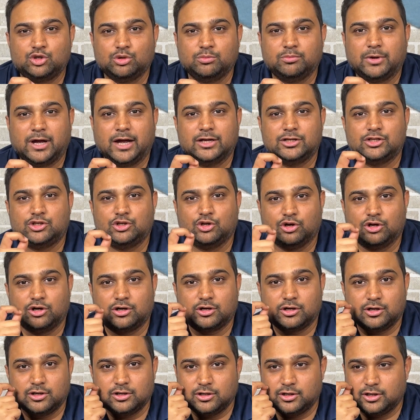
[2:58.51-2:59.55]
to match
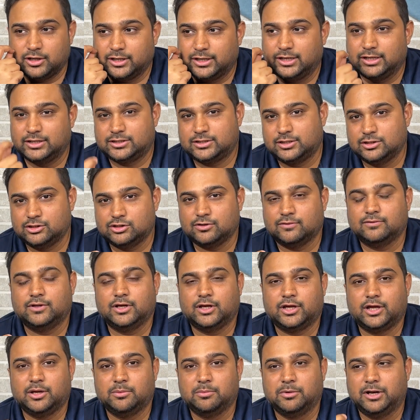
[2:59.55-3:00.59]
your distance of the
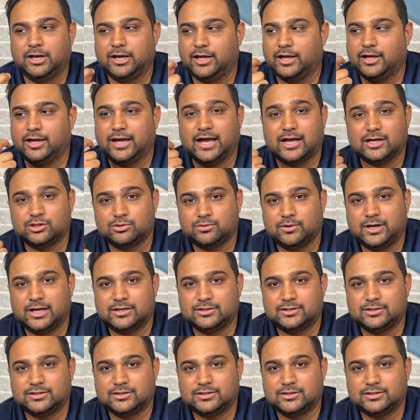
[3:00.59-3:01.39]
cable laying as well